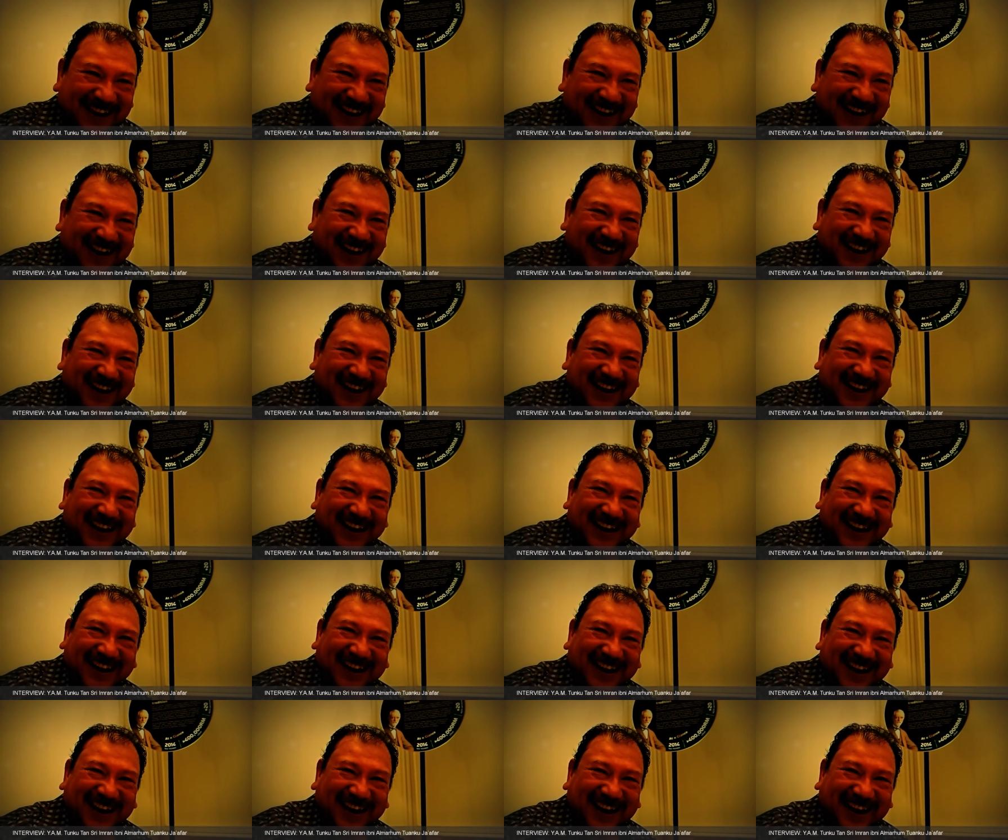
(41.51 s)

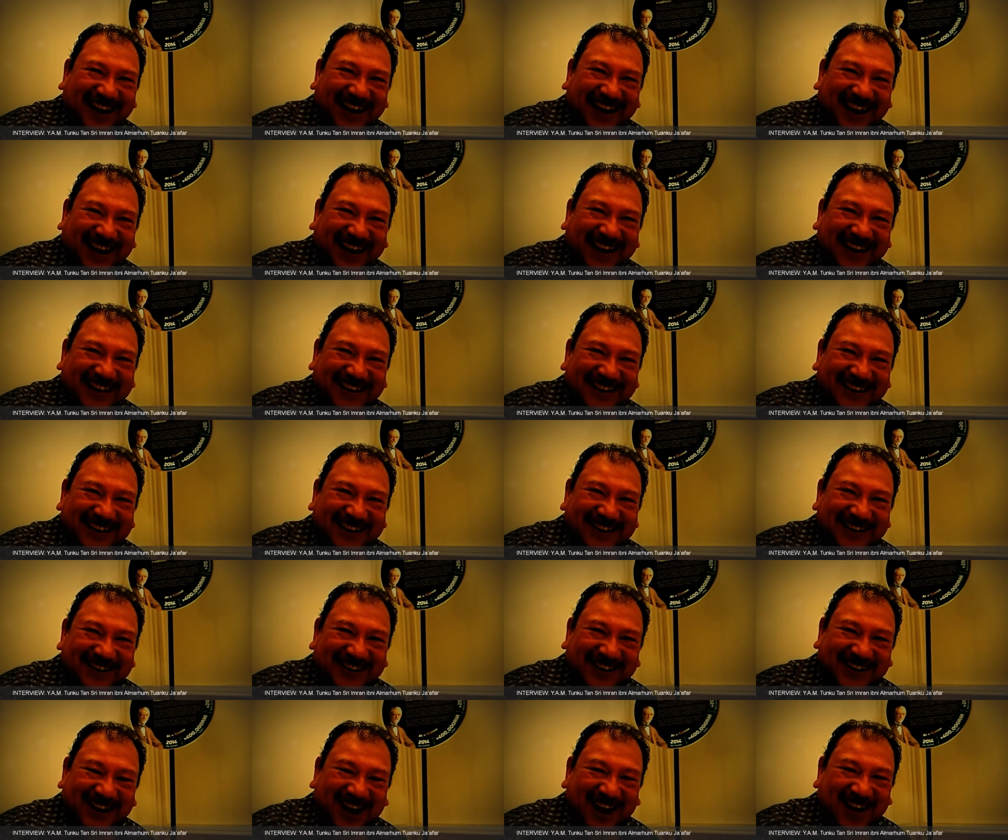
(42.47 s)
Uh,
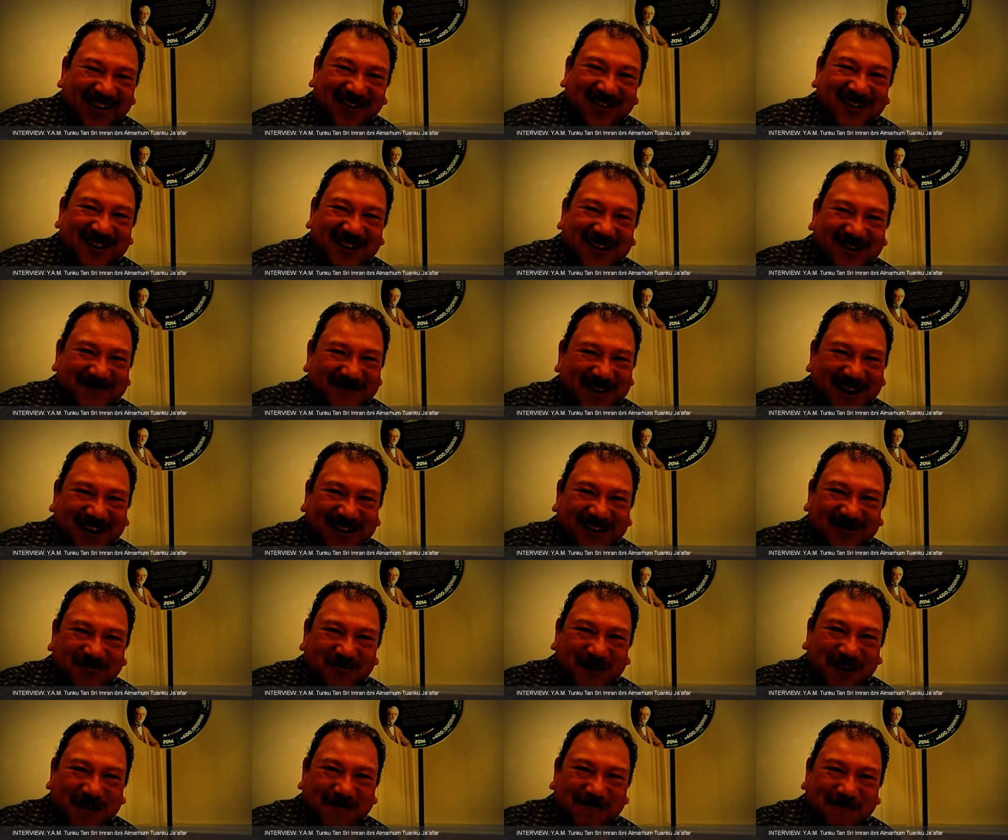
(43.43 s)
I only managed
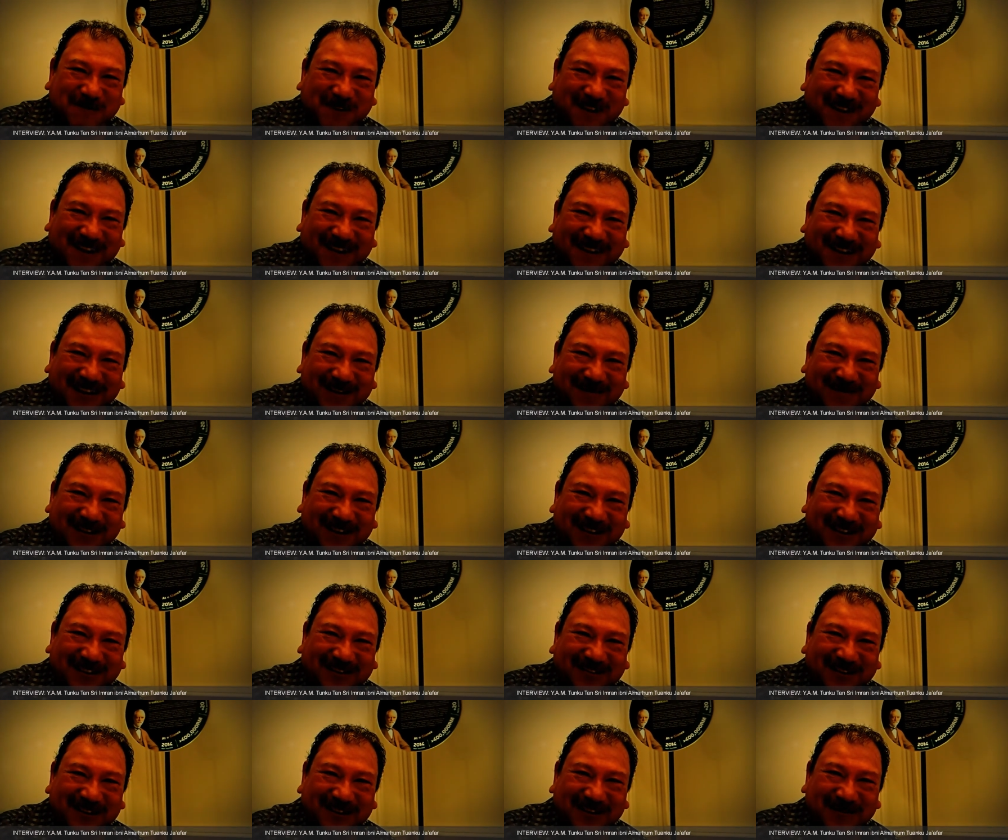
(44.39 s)
one par and about
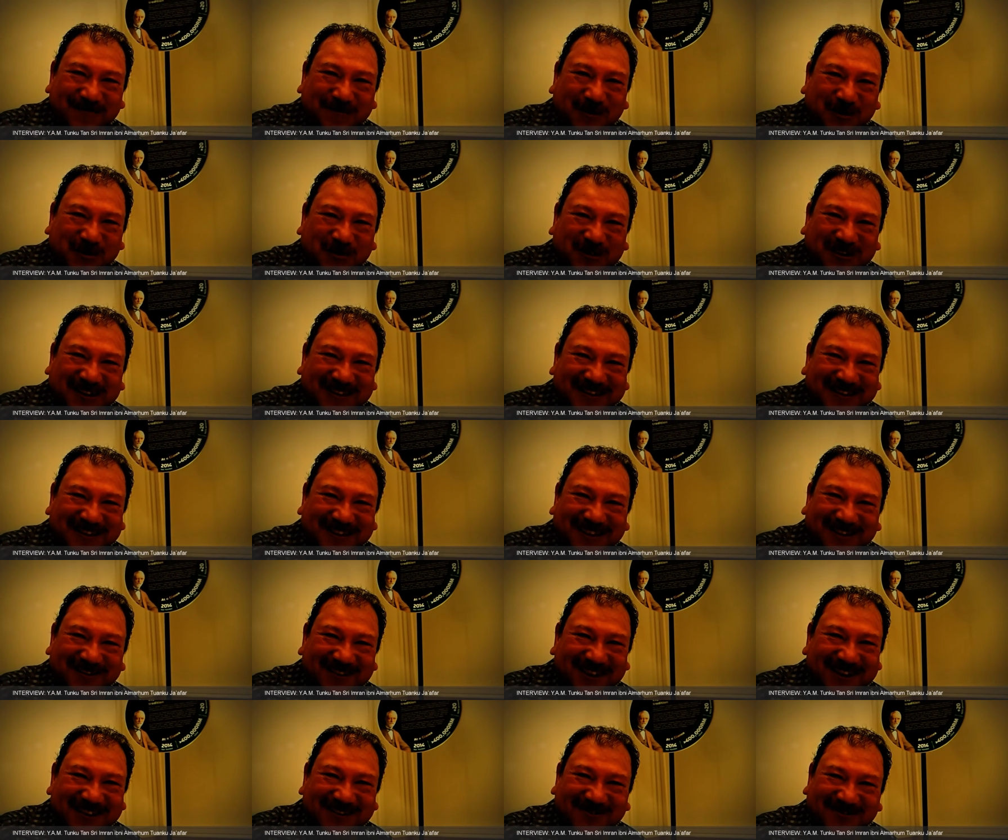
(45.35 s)
three bogeys, and the
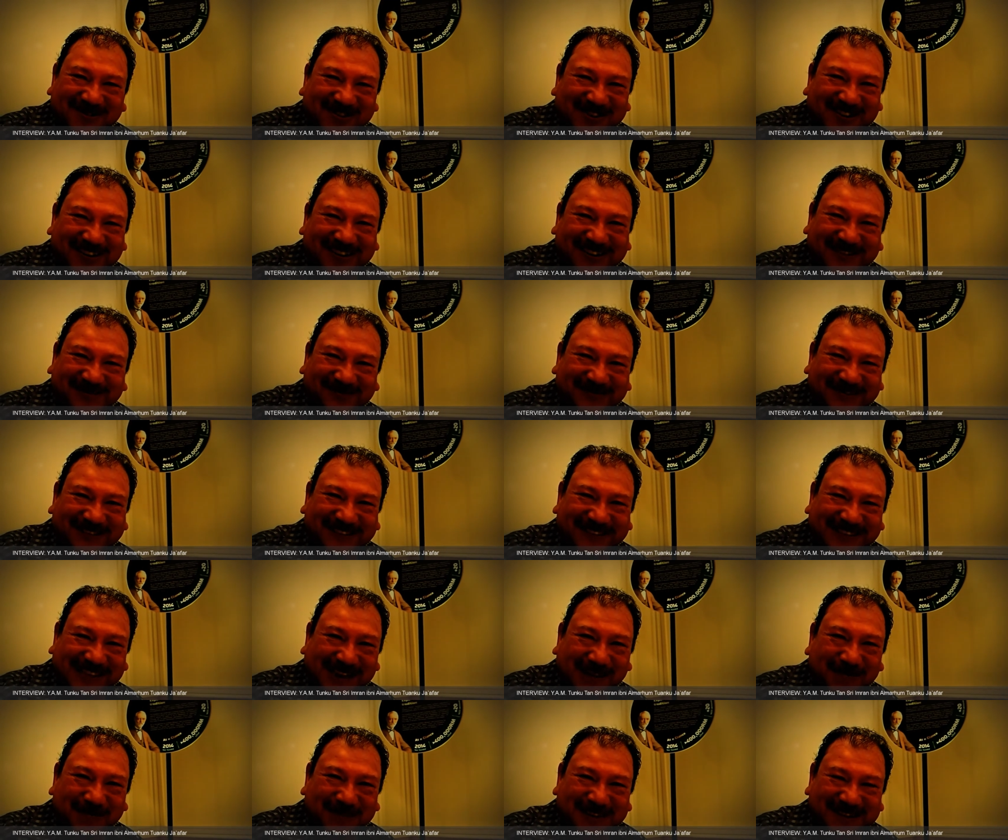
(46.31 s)
rest were all
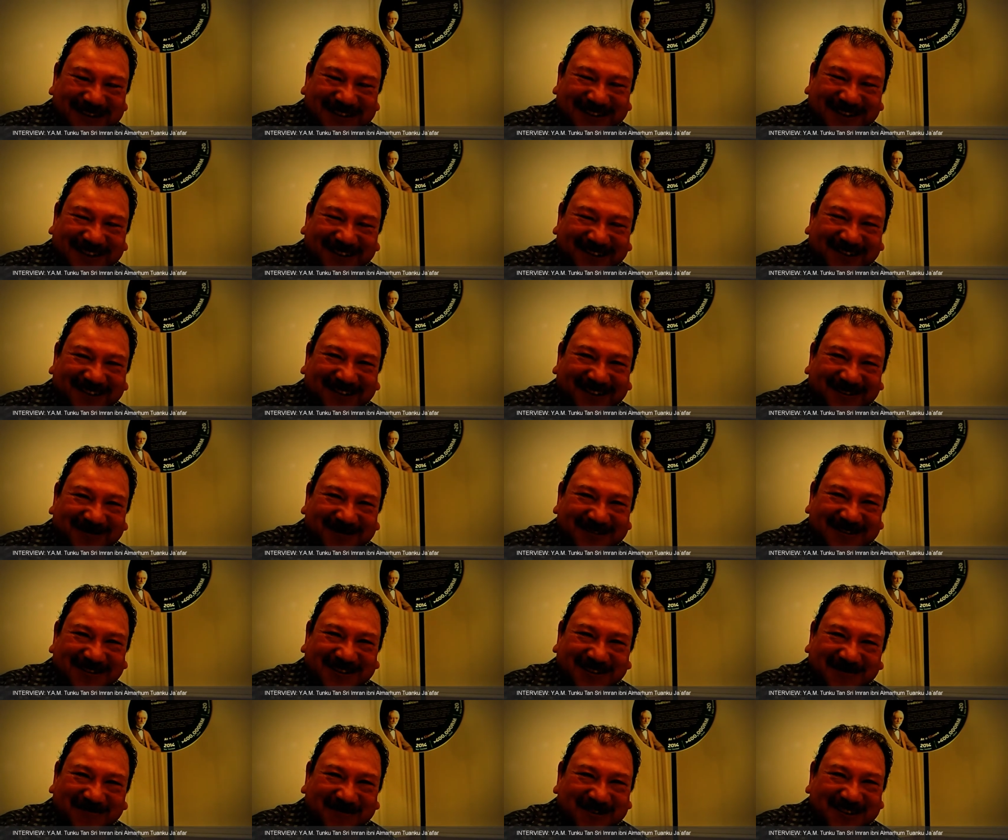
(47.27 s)
doubles, so it,
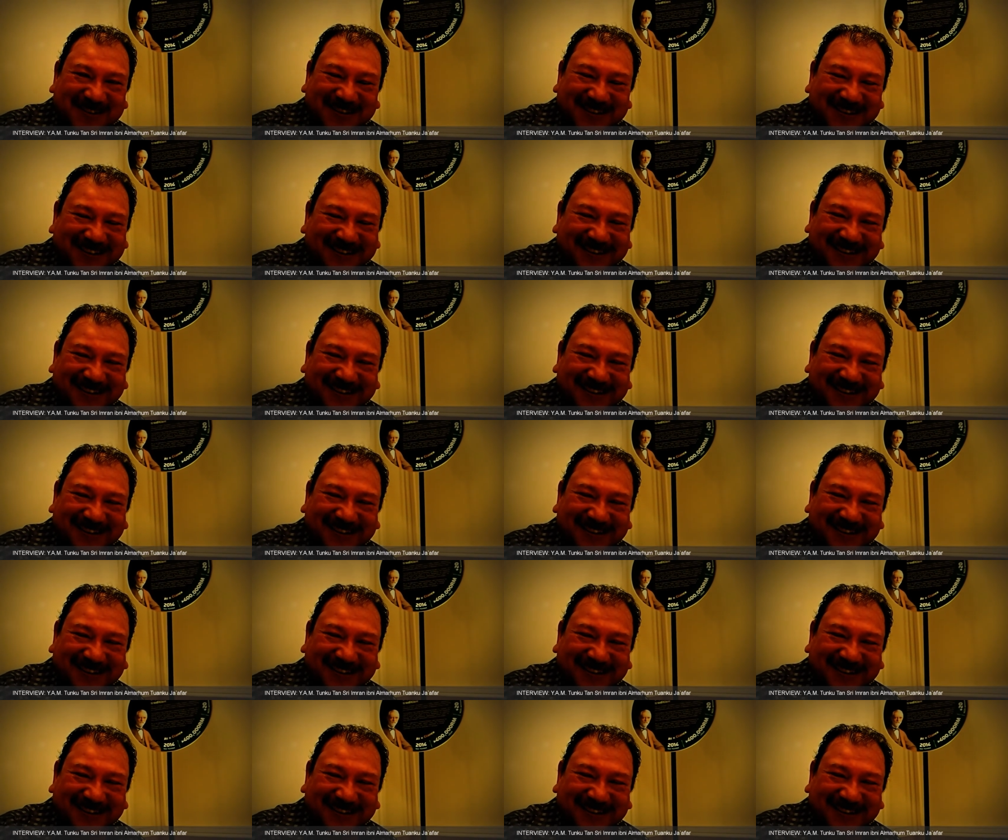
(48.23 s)
was, it wasn't